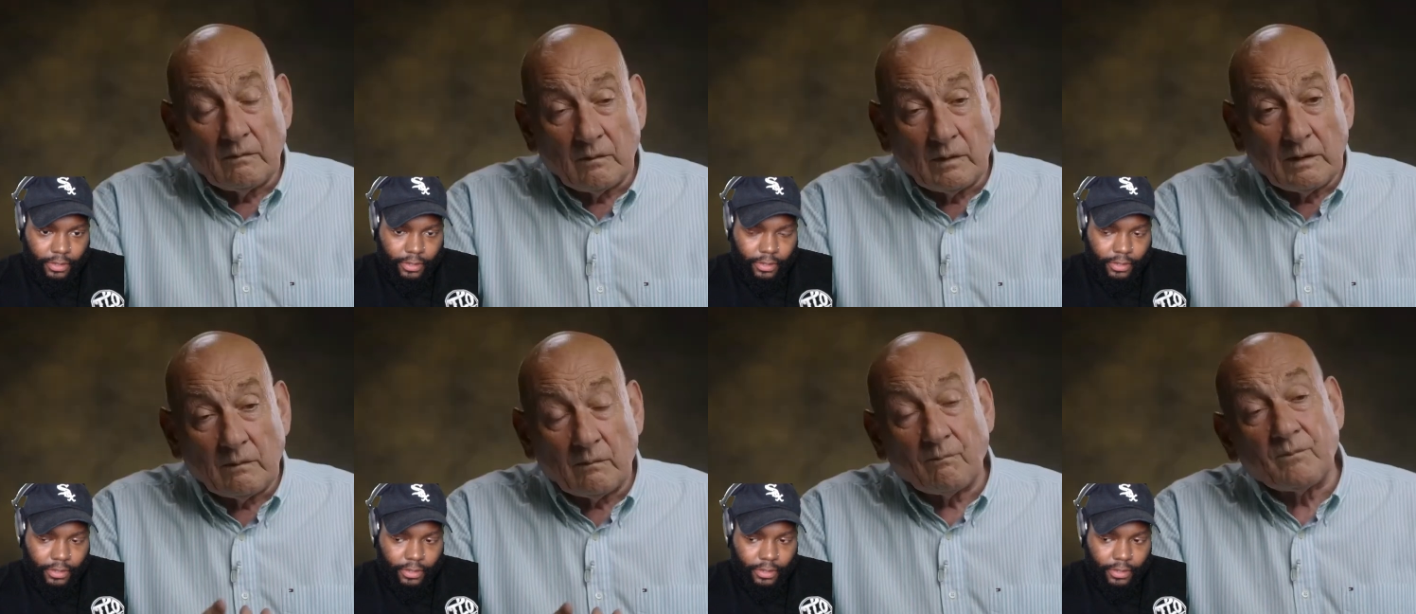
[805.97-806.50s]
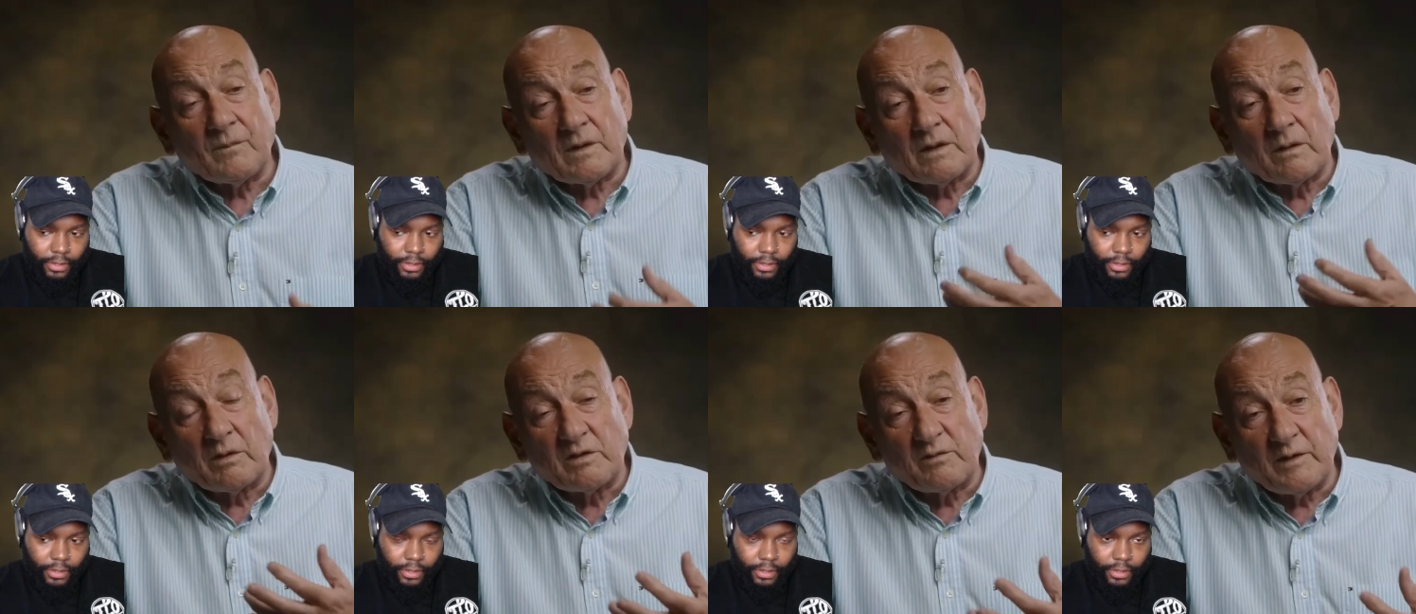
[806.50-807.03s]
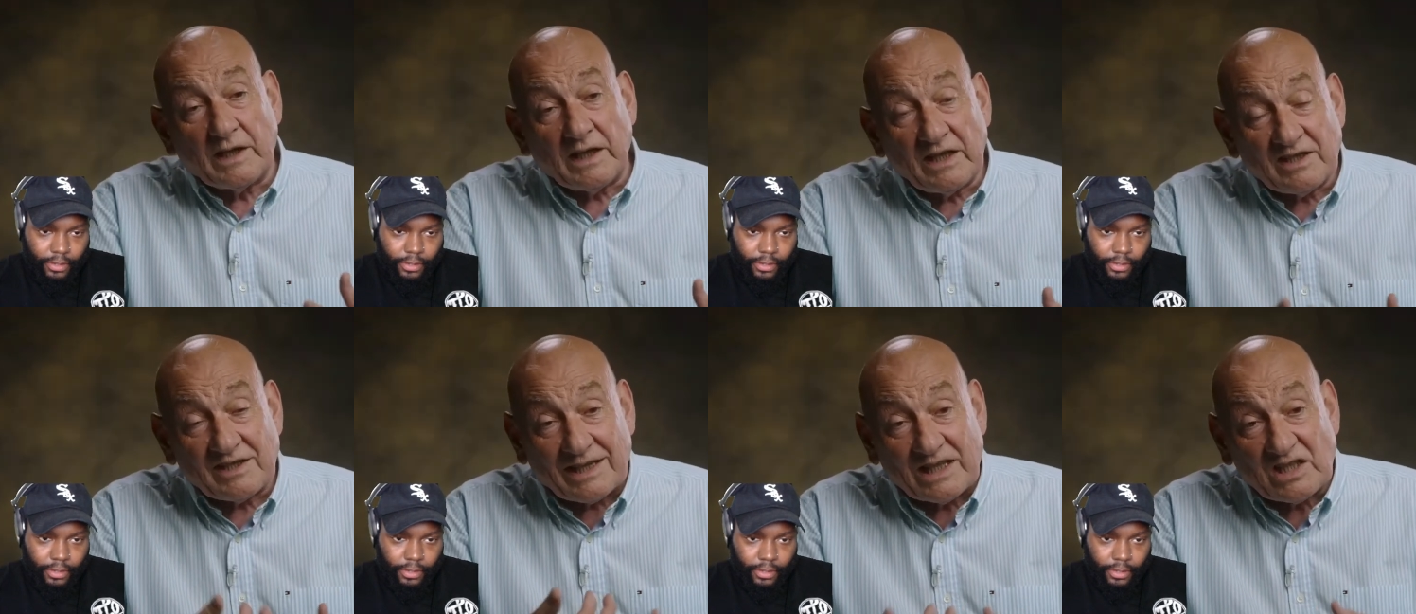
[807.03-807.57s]
Speaker 1: Well, there was
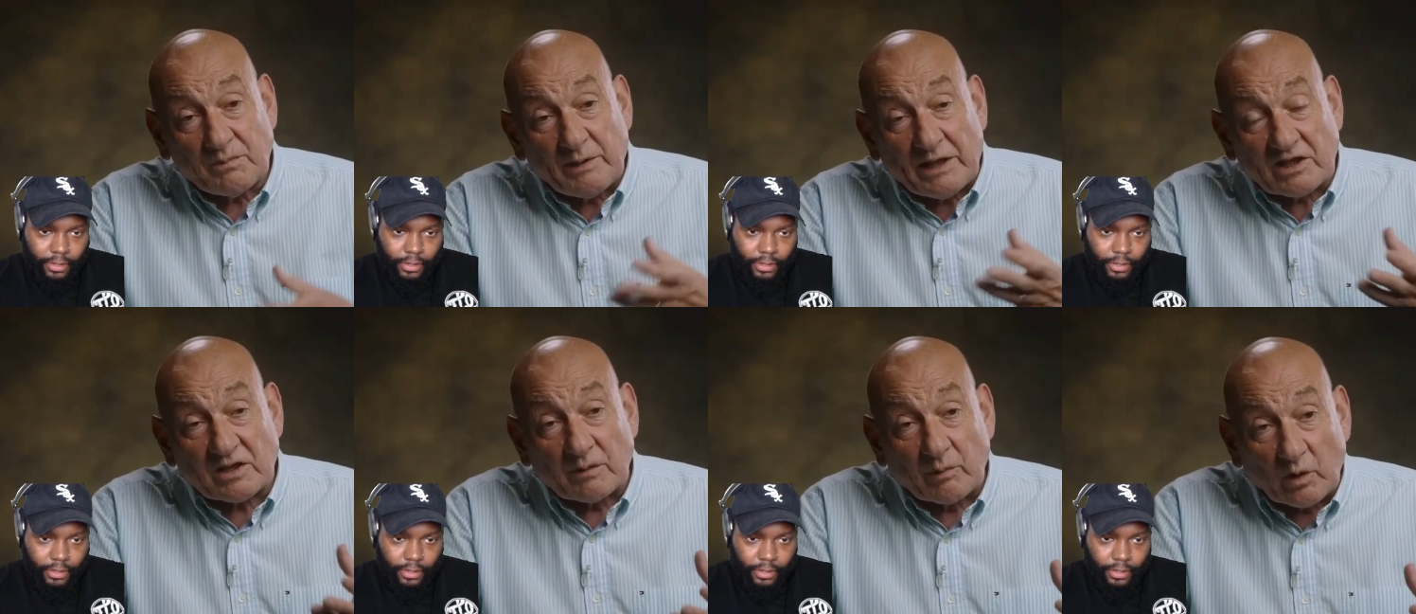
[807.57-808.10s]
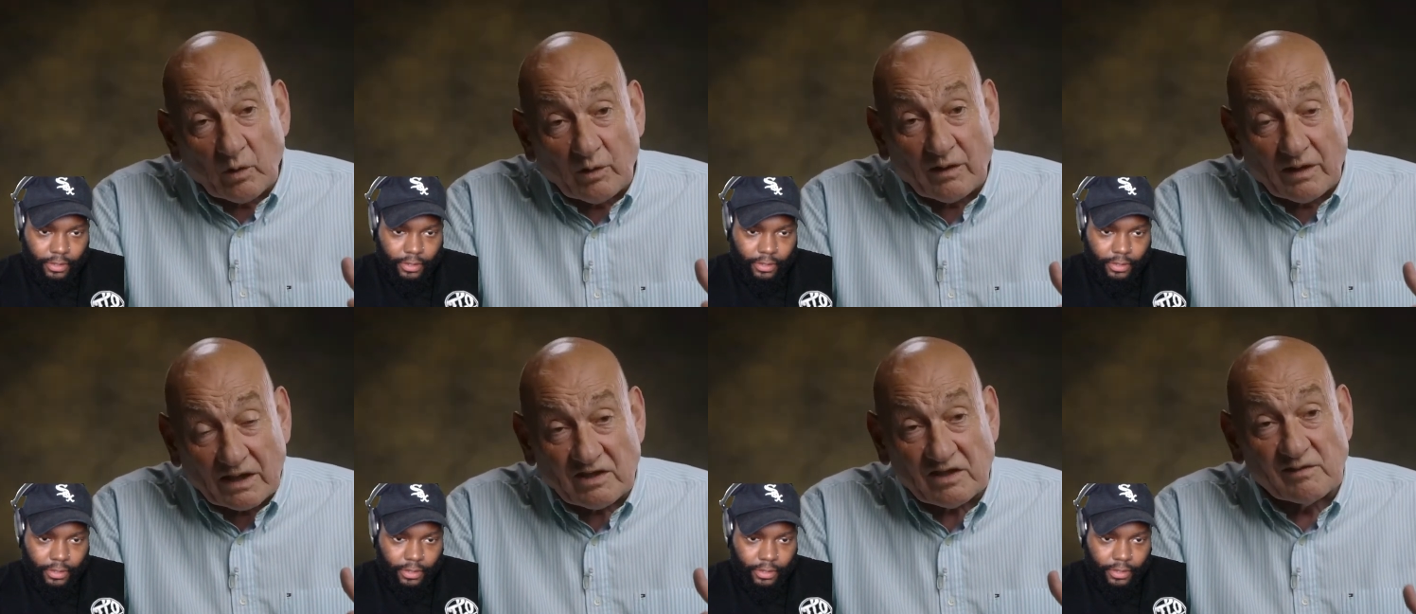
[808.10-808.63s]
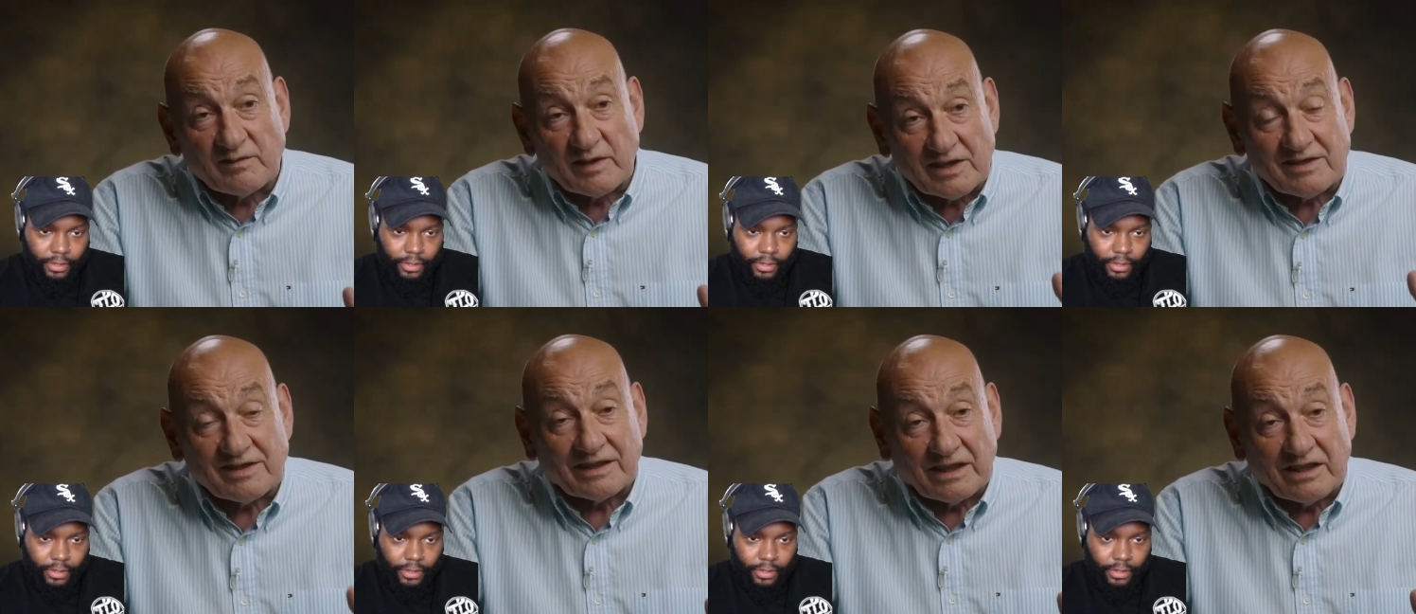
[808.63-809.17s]
various aspects about this
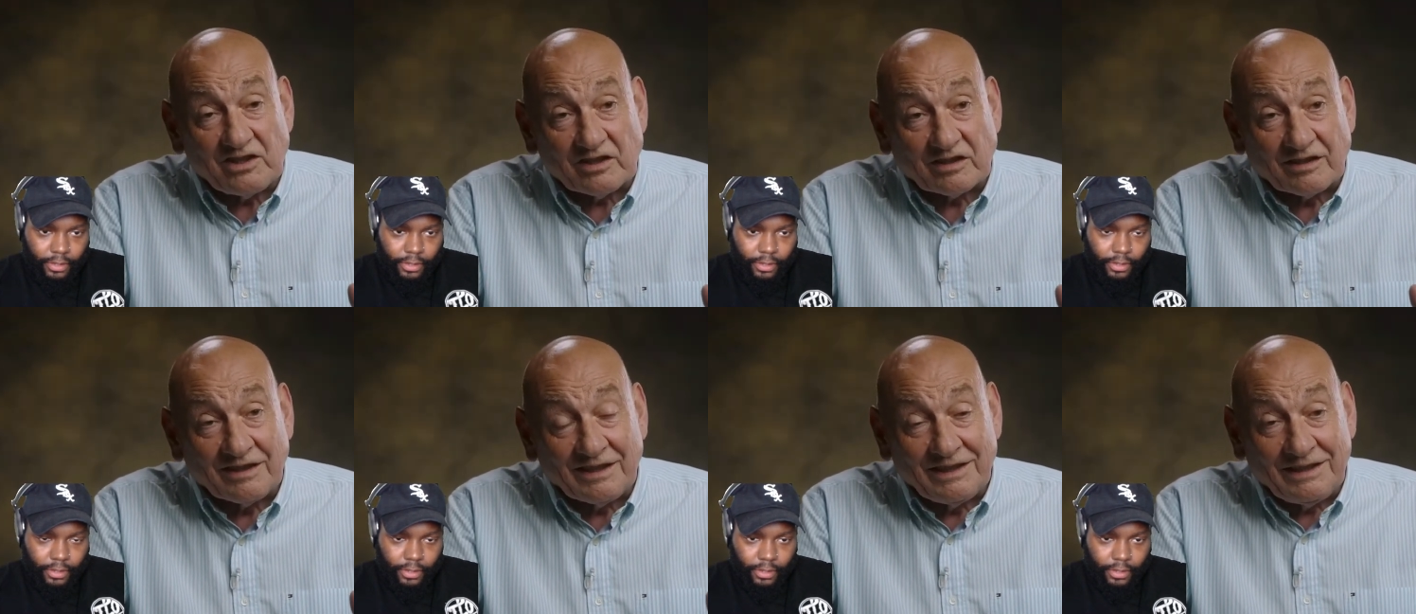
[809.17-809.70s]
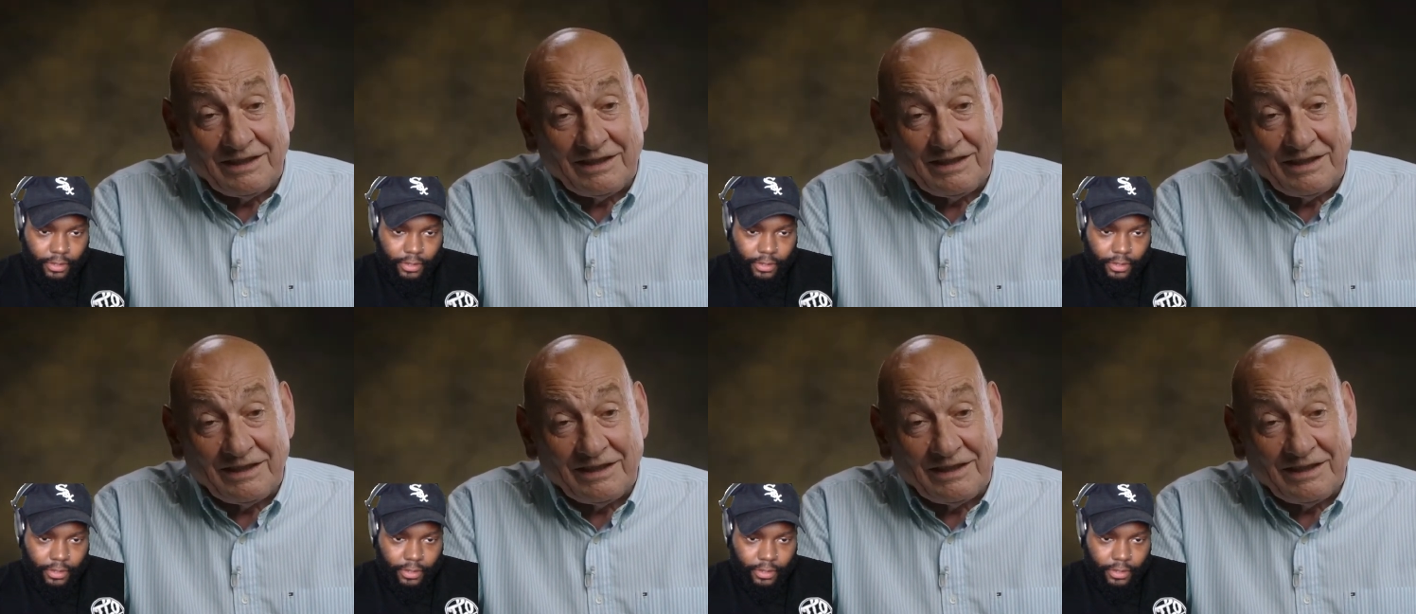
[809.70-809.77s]
investigation,